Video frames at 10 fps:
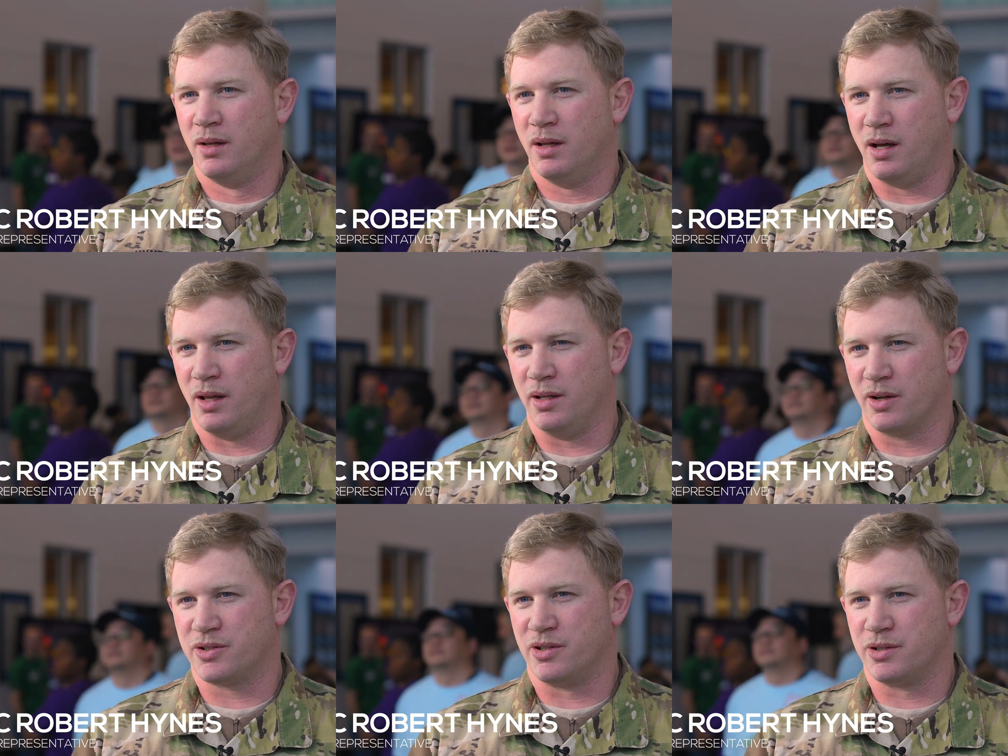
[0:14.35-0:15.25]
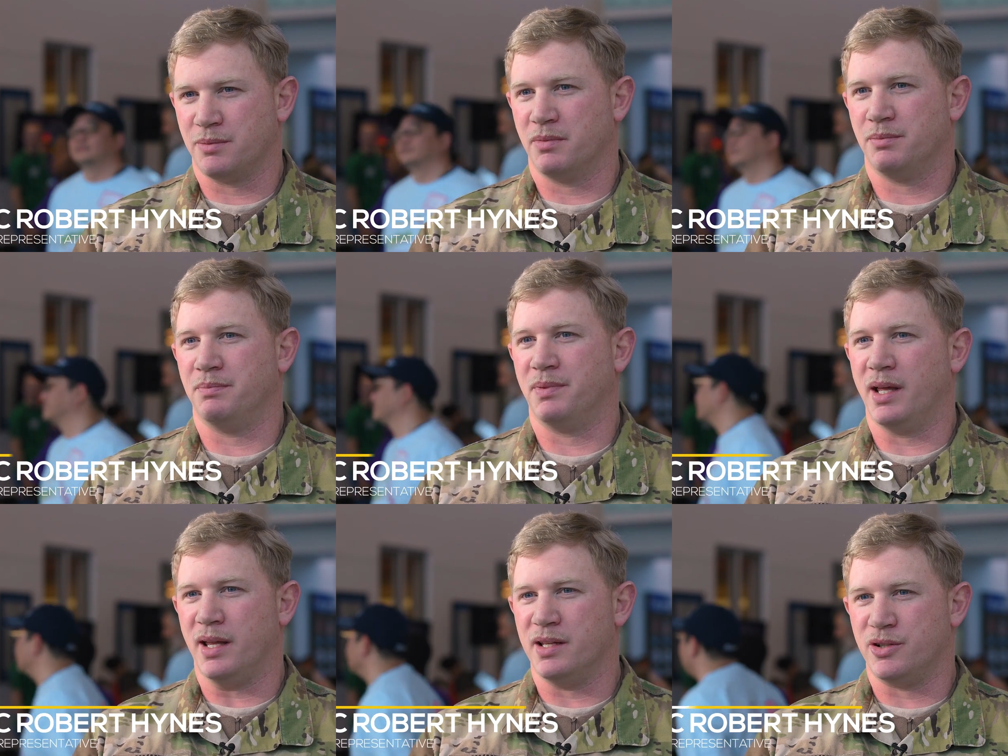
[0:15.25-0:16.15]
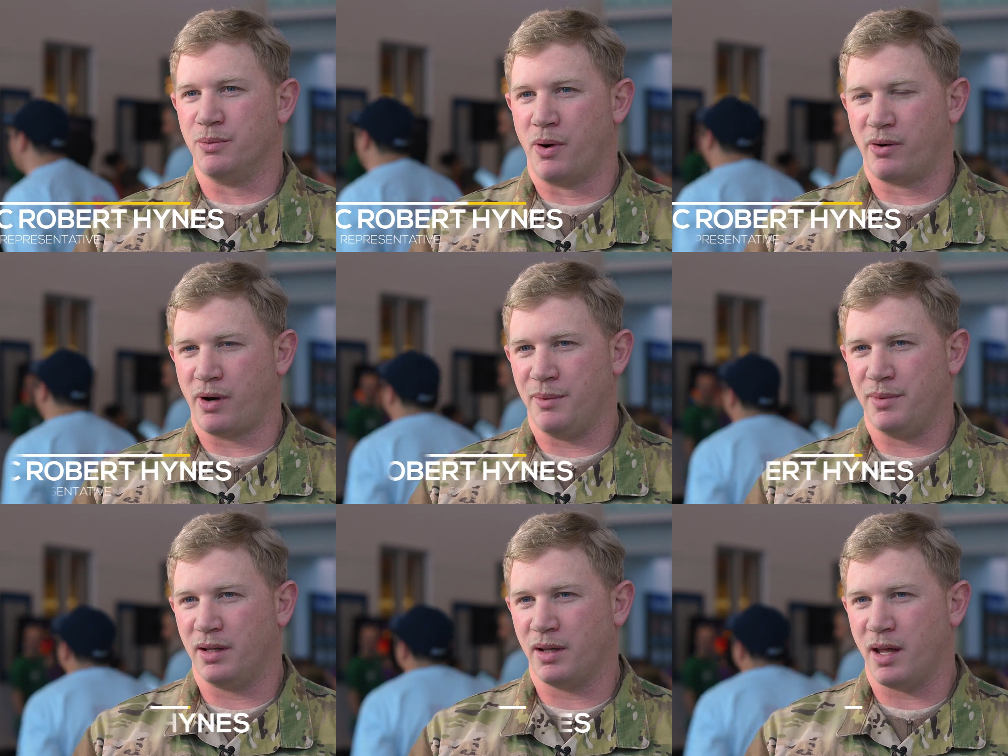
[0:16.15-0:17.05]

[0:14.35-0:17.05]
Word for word: uh, youngsters get into programming